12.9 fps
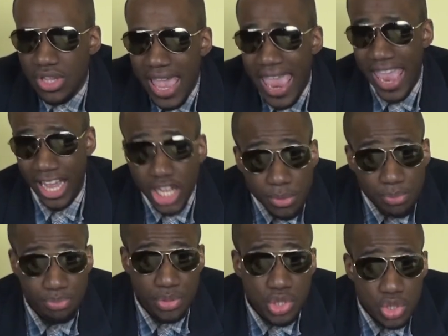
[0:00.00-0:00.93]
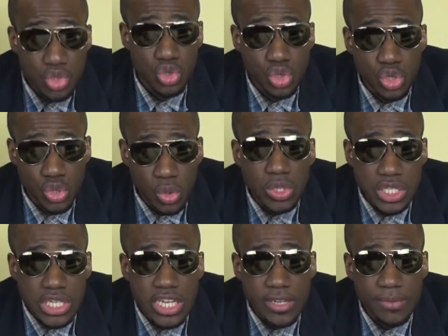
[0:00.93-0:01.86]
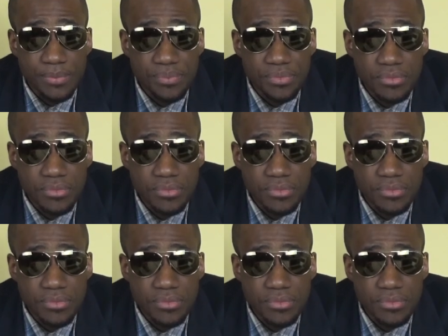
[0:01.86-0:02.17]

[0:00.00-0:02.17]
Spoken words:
helps your team.